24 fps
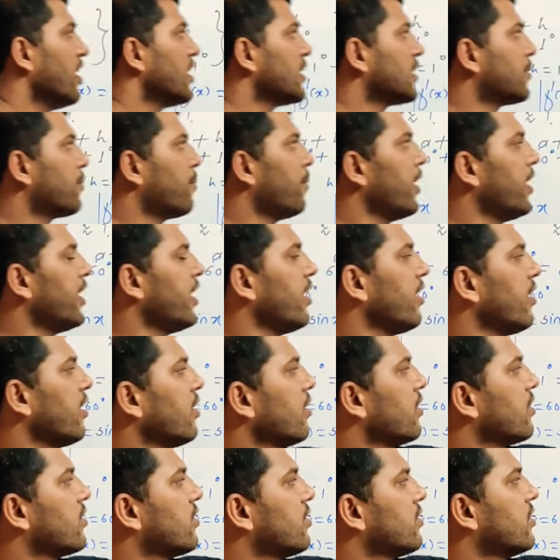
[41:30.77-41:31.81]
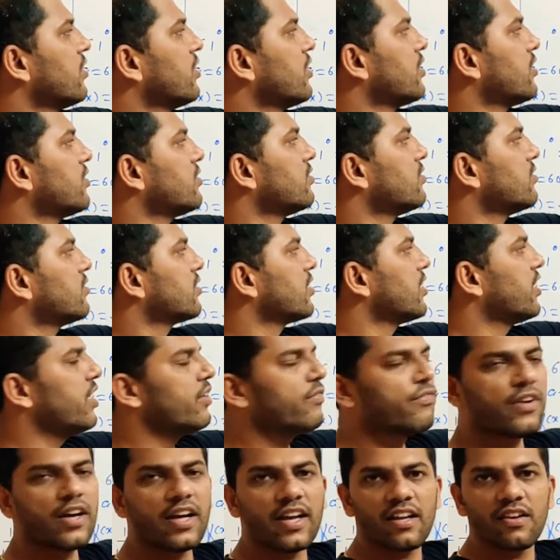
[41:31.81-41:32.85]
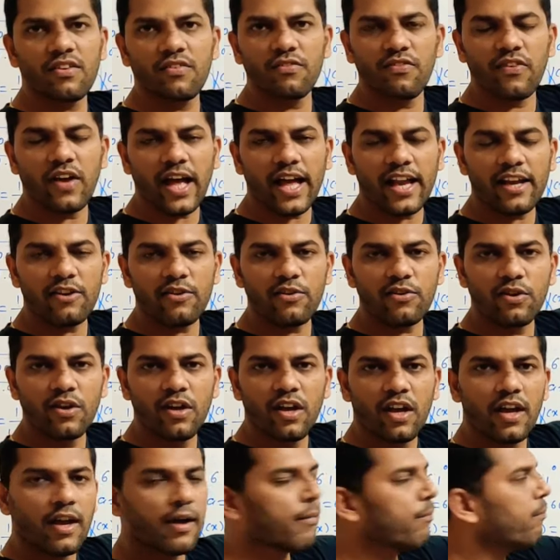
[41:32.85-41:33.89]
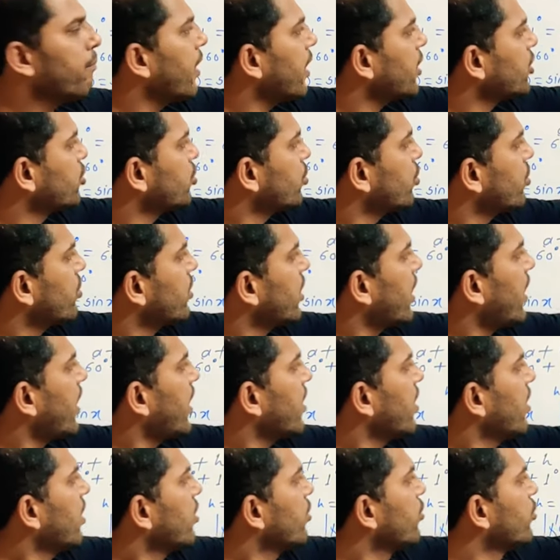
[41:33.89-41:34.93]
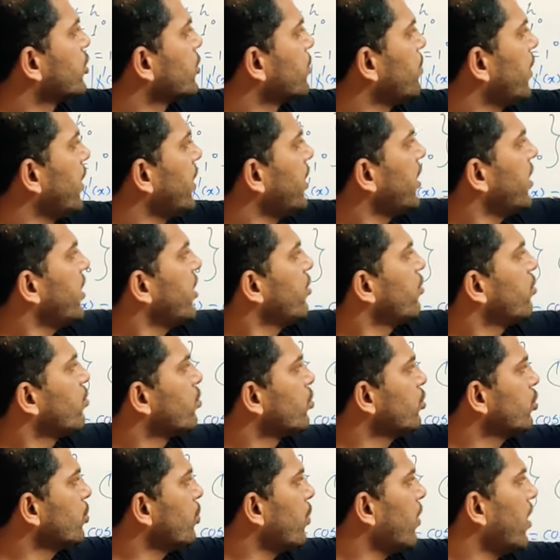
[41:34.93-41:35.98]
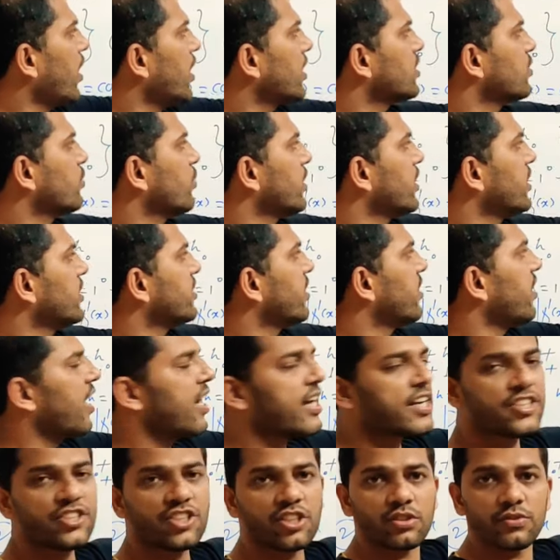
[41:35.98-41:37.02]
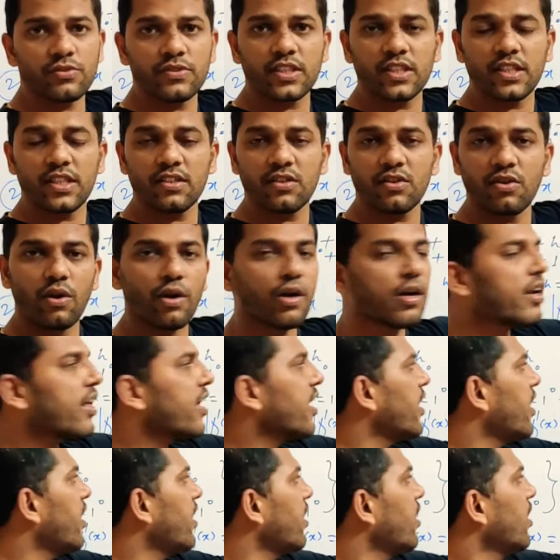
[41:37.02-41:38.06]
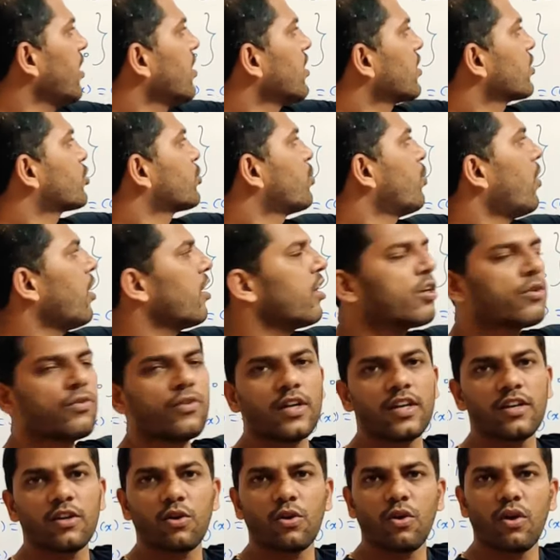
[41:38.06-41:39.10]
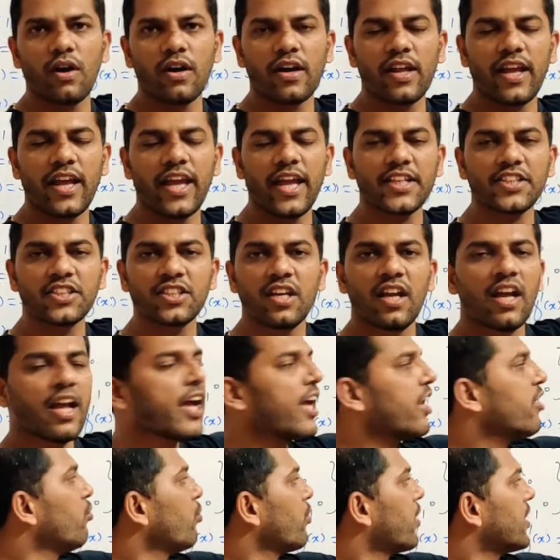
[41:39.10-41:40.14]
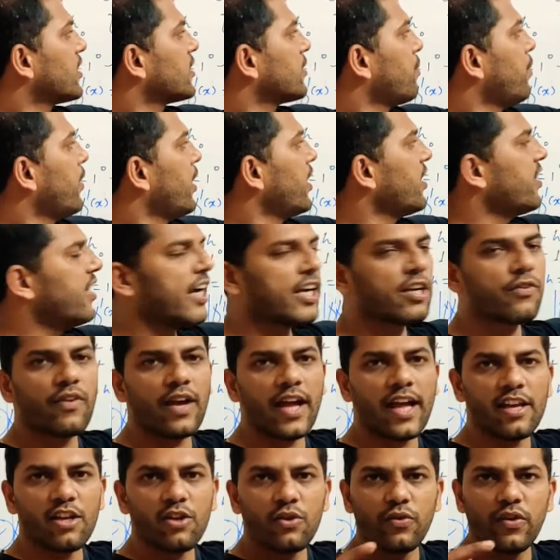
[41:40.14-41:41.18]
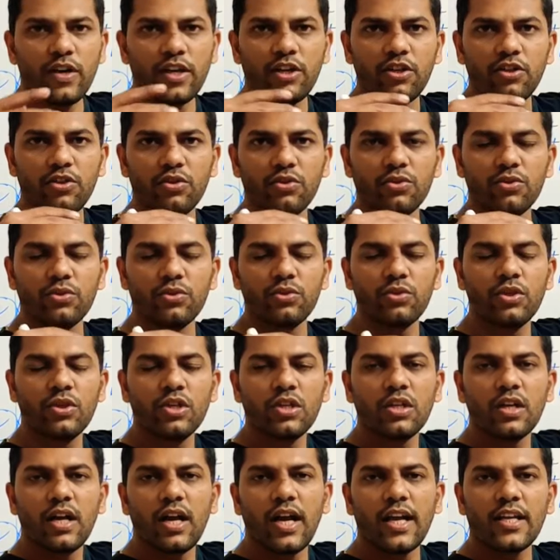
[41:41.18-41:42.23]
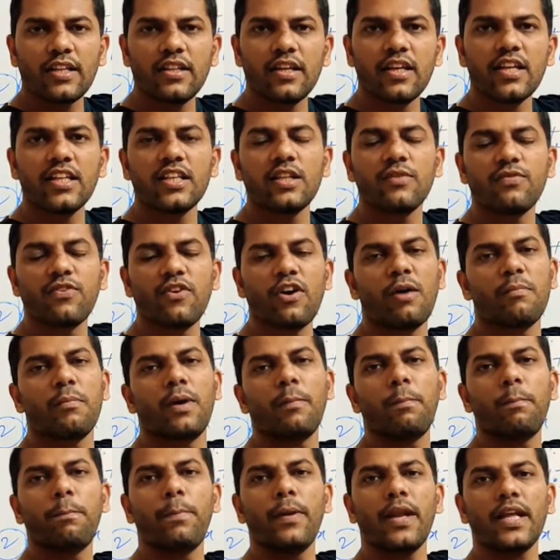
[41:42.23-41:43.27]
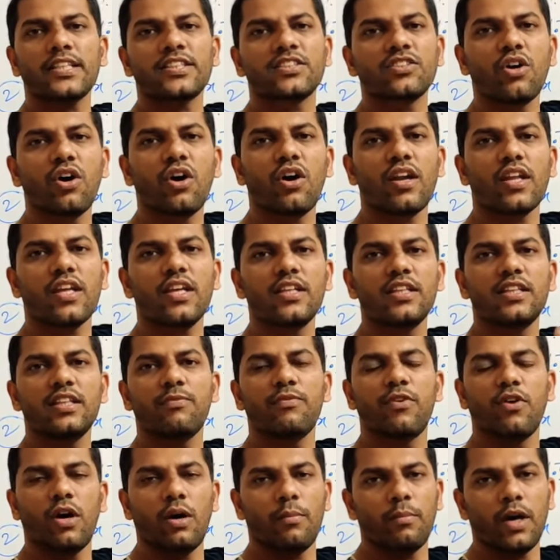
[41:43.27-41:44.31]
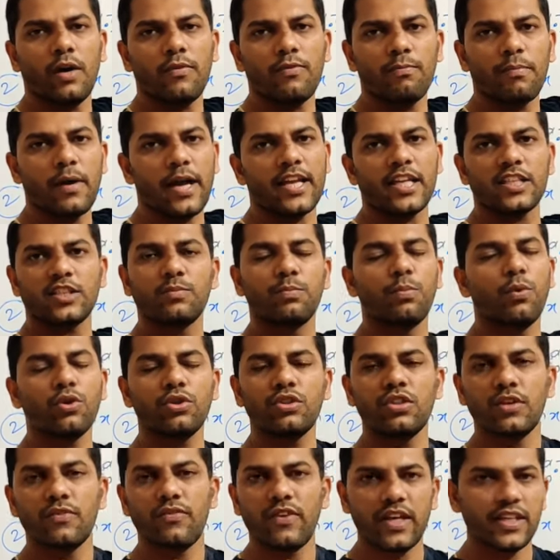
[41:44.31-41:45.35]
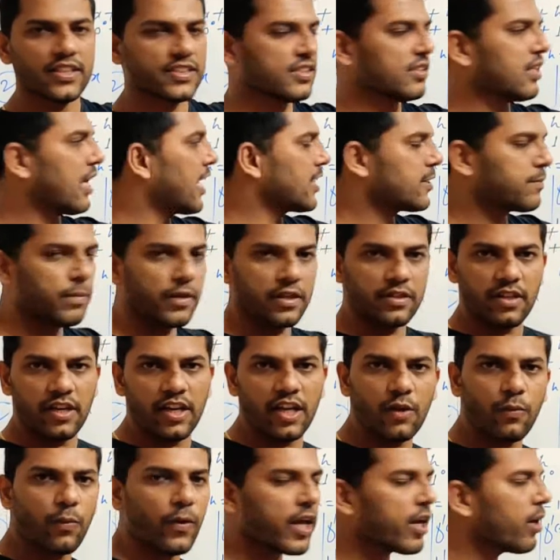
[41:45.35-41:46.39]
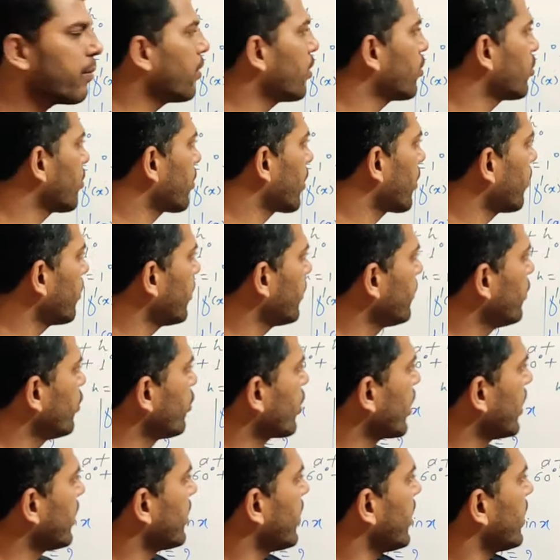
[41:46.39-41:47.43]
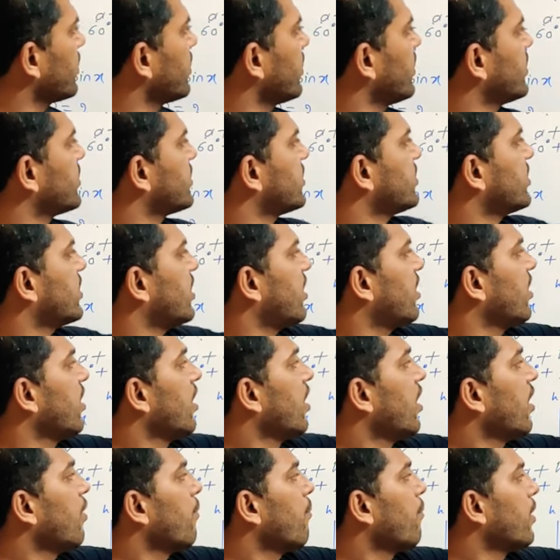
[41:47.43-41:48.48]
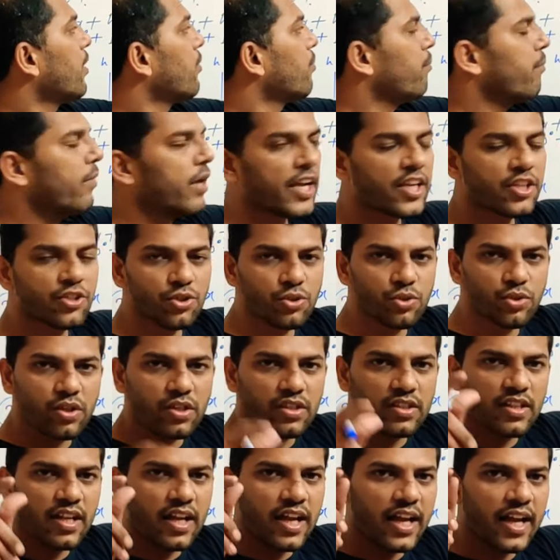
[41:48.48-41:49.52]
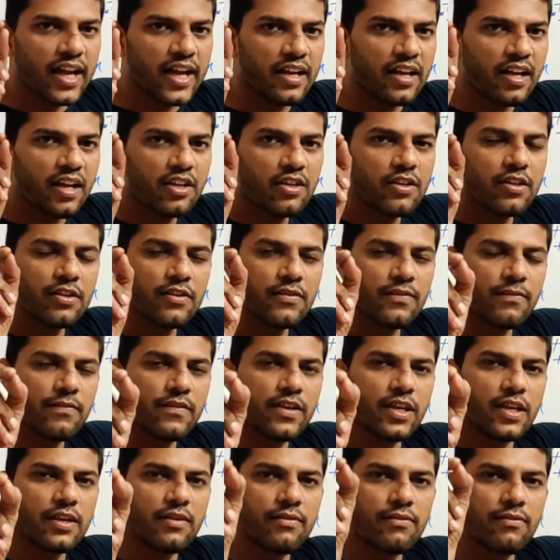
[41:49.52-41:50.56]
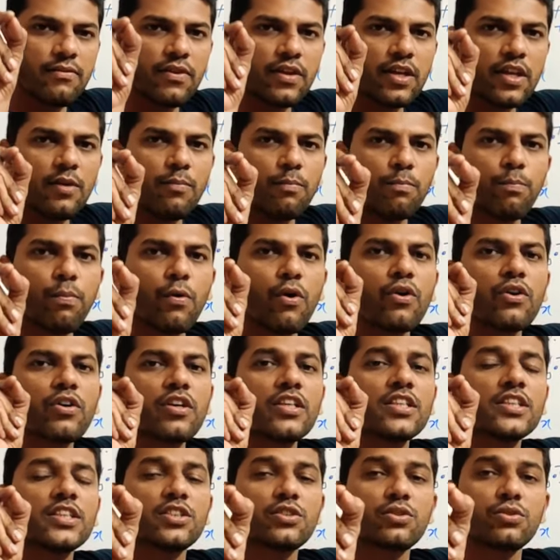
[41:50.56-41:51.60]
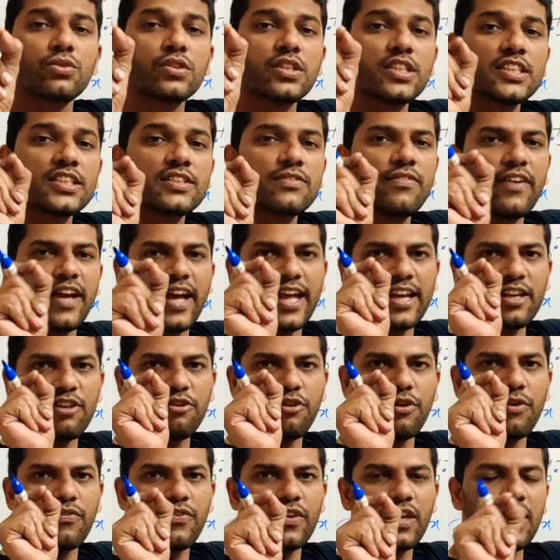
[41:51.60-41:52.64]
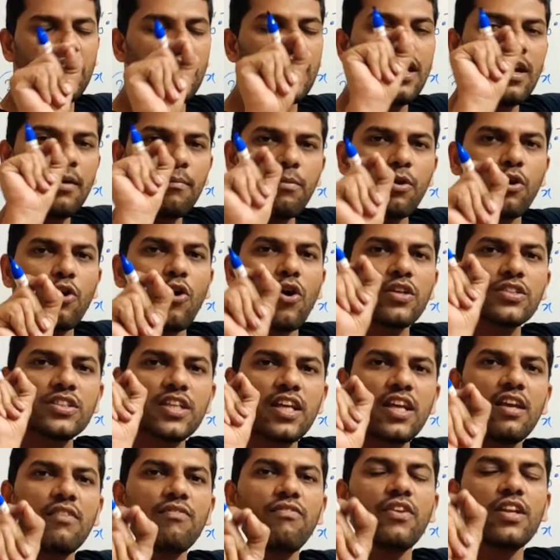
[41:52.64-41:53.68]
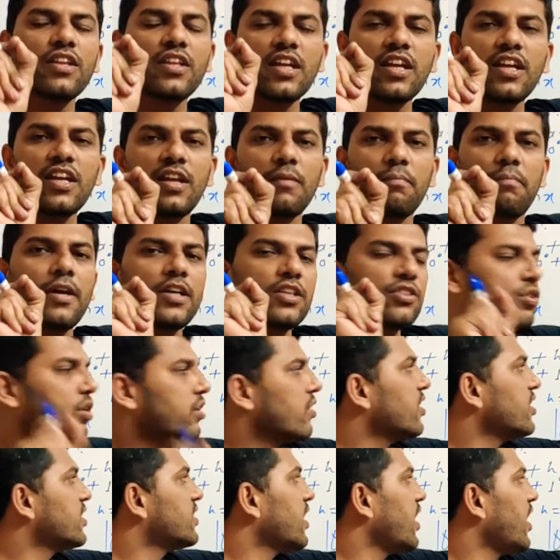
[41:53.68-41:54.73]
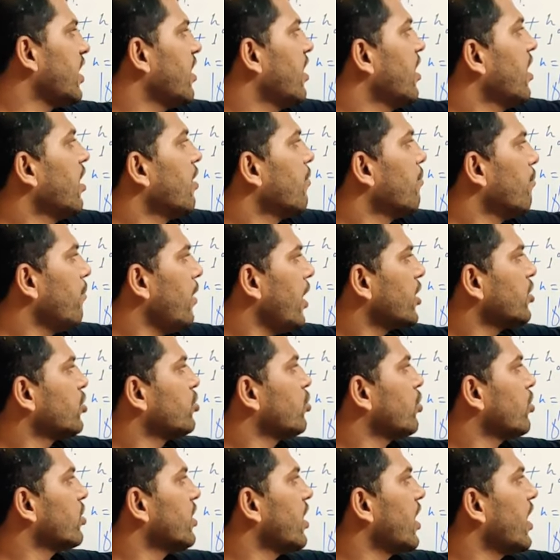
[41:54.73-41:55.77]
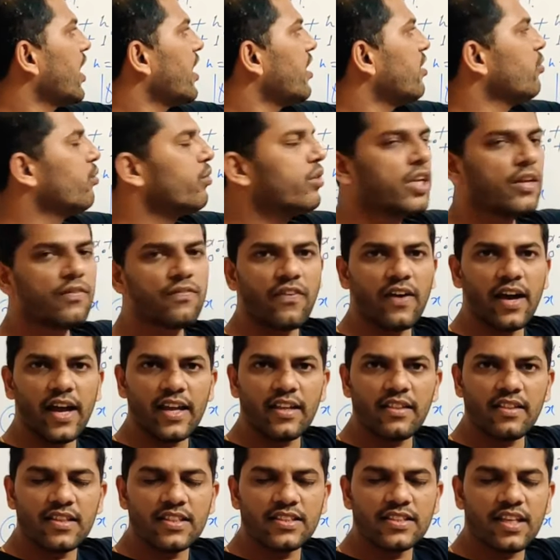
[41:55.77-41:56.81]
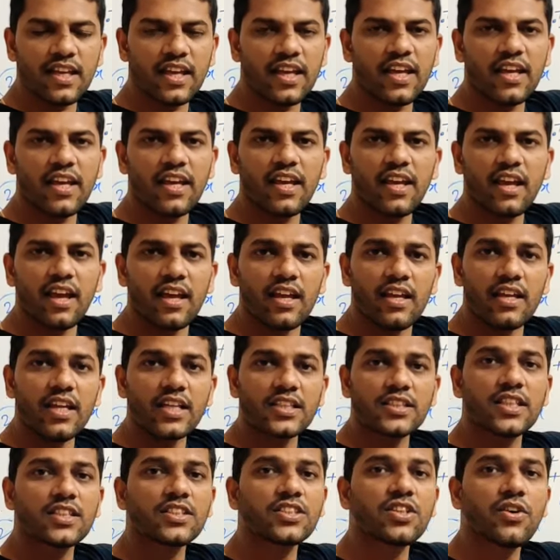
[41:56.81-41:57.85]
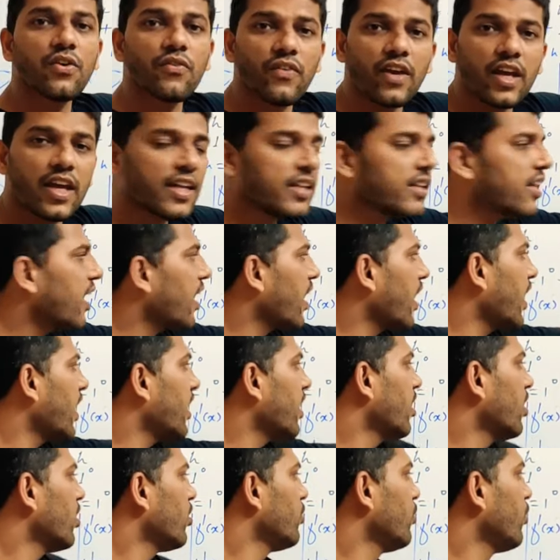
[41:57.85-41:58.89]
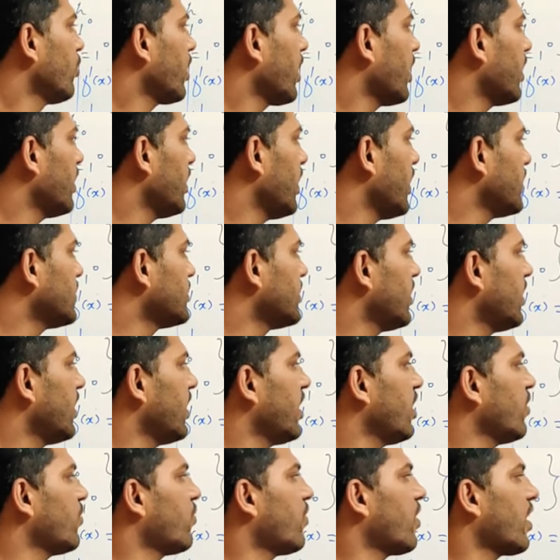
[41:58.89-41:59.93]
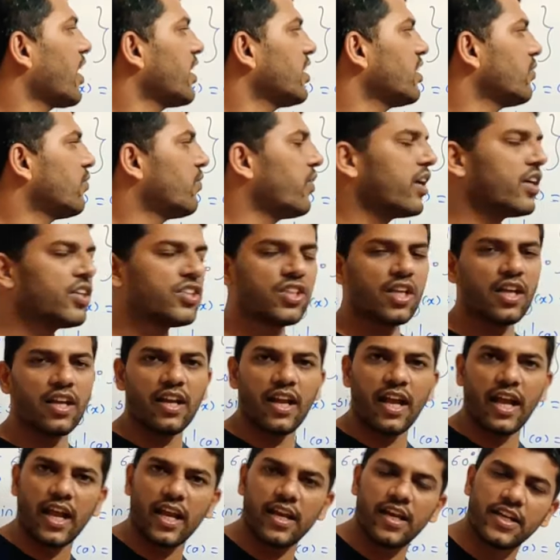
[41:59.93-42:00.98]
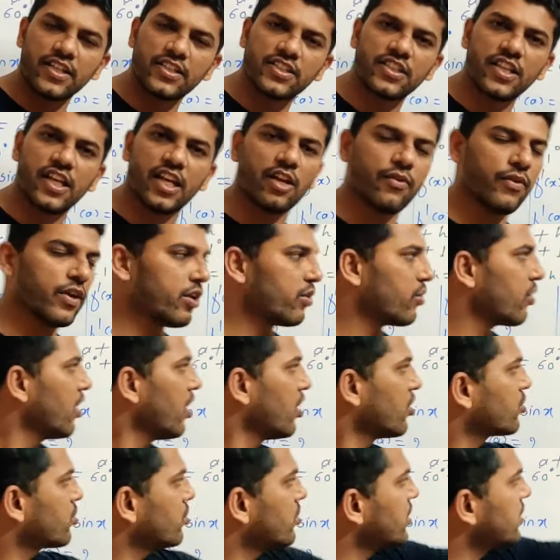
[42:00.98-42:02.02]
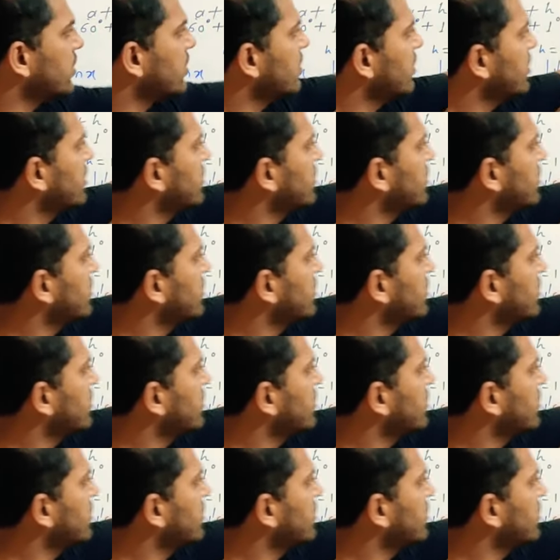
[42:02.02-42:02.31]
Splitting the given value. And make sure that you split it into 2 parts. One is a larger one called a, smaller one called h, and you can split that value into either in the form of plus or in the form of minus, both the ways. As per the requirement of the problem, you can take the decision, but make sure that you give importance to this value of a because everything depends on this a. Make sure that you define this a in such a way that you can easily define the function and its derivative. So this is the